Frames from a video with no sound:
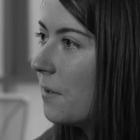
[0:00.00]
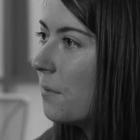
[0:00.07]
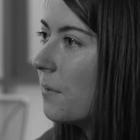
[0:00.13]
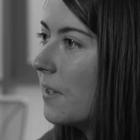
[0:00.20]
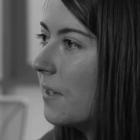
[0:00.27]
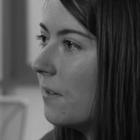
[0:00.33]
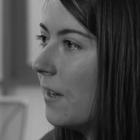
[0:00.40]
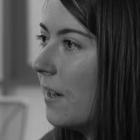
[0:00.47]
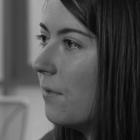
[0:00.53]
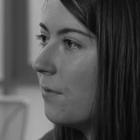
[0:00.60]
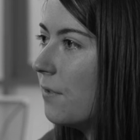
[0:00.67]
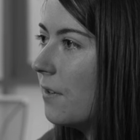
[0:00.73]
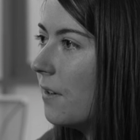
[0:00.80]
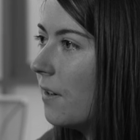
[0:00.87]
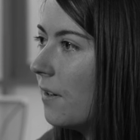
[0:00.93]
that we
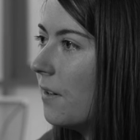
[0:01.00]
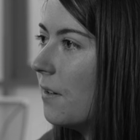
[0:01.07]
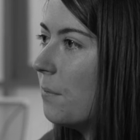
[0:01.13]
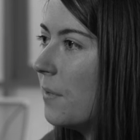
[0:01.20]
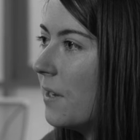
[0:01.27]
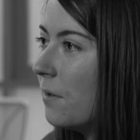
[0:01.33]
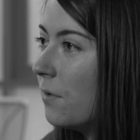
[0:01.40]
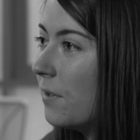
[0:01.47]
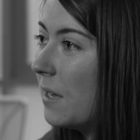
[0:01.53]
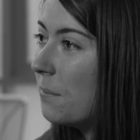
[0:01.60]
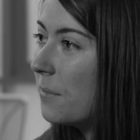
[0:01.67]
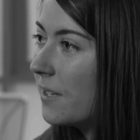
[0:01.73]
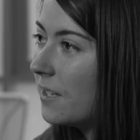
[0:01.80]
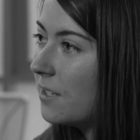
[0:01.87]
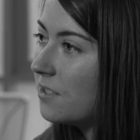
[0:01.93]
have for our payroll
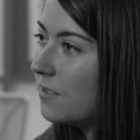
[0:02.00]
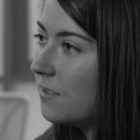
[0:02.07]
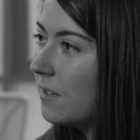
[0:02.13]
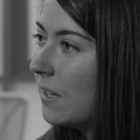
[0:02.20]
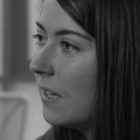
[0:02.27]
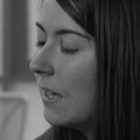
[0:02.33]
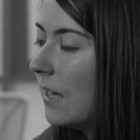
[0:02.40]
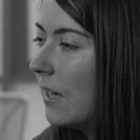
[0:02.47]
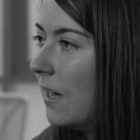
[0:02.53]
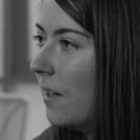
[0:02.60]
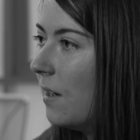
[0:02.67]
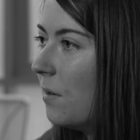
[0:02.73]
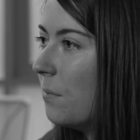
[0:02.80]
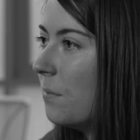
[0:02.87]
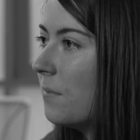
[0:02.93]
application.
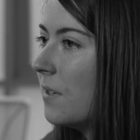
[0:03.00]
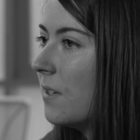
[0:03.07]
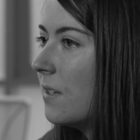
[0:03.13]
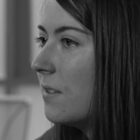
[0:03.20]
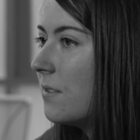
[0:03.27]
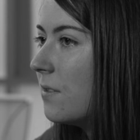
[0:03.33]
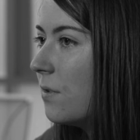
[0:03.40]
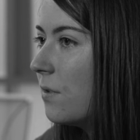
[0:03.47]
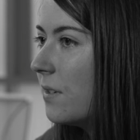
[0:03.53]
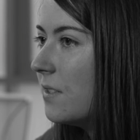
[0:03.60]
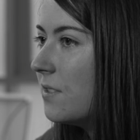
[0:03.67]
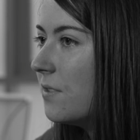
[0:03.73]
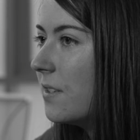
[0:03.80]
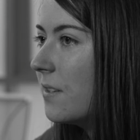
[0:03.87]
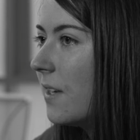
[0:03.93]
So
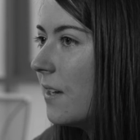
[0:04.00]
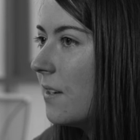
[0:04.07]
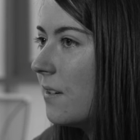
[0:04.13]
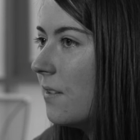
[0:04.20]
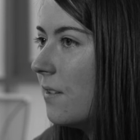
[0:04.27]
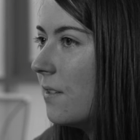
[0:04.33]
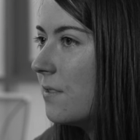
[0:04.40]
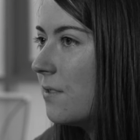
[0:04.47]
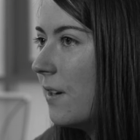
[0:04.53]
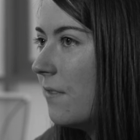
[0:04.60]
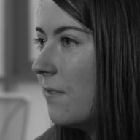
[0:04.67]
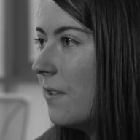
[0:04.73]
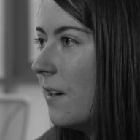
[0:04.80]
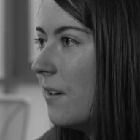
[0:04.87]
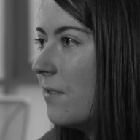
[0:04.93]
in doing that, I'll also
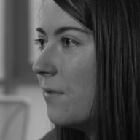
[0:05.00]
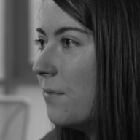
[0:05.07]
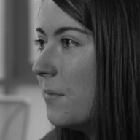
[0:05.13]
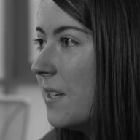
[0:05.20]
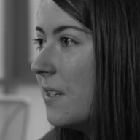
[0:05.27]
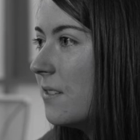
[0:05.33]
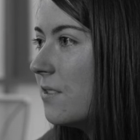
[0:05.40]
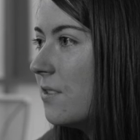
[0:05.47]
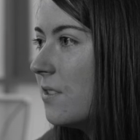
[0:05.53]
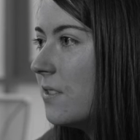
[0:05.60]
have a lot of meetings